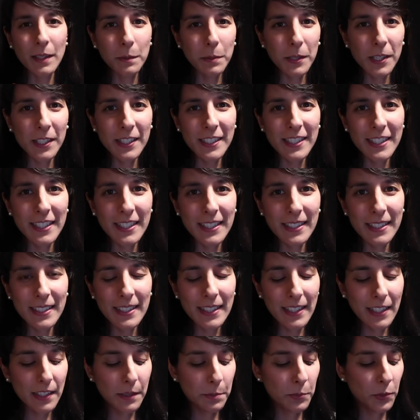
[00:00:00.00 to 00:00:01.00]
Apologies,
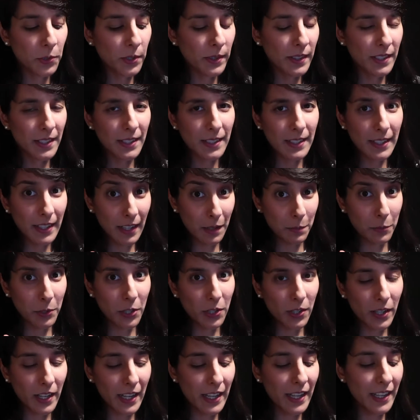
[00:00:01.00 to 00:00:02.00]
Sat Moon, the camera
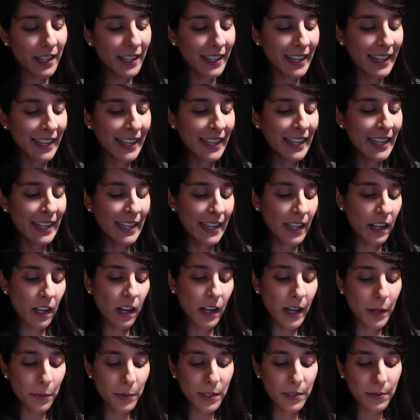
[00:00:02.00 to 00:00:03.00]
got cut. Now,
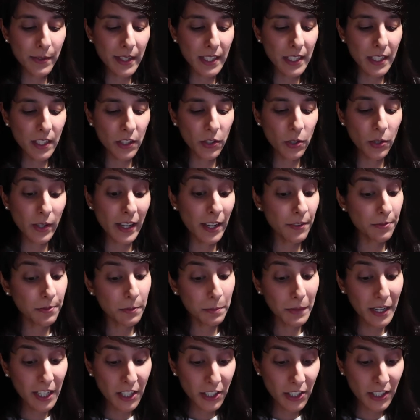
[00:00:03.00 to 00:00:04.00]
I was reading your
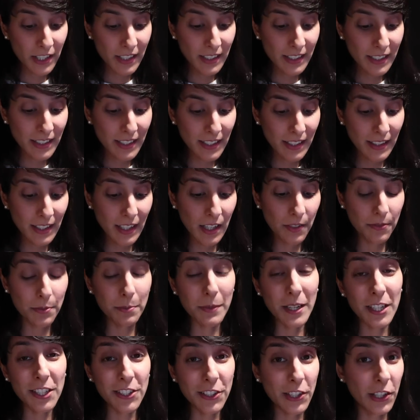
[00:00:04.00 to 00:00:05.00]
affirmation, and the
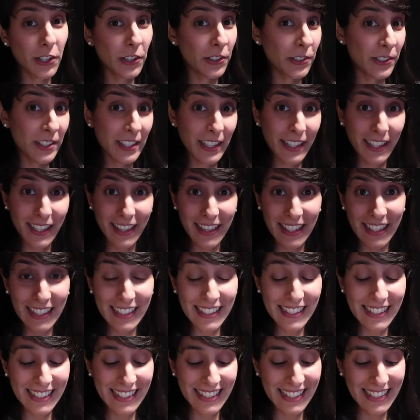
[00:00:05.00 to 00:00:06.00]
affirmation goes like
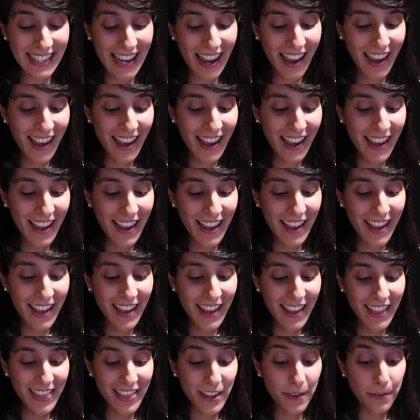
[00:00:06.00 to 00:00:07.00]
this
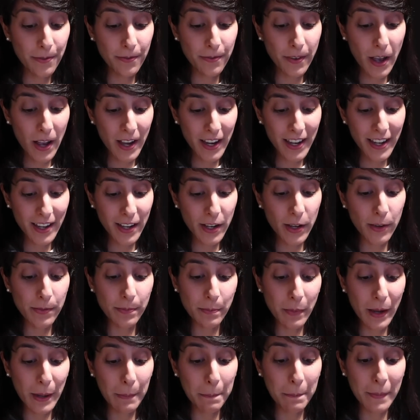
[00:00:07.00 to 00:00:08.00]
The fire
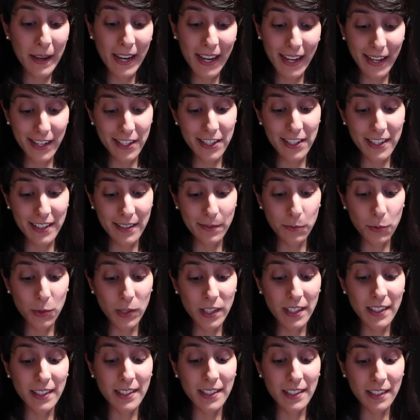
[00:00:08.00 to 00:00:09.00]
of my passion will
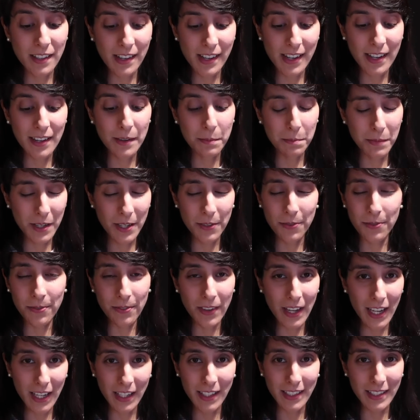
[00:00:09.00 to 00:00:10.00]
decide my
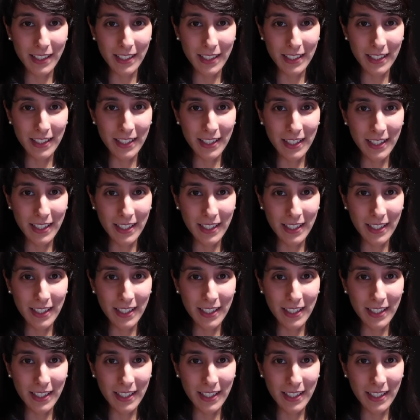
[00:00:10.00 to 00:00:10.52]
fate.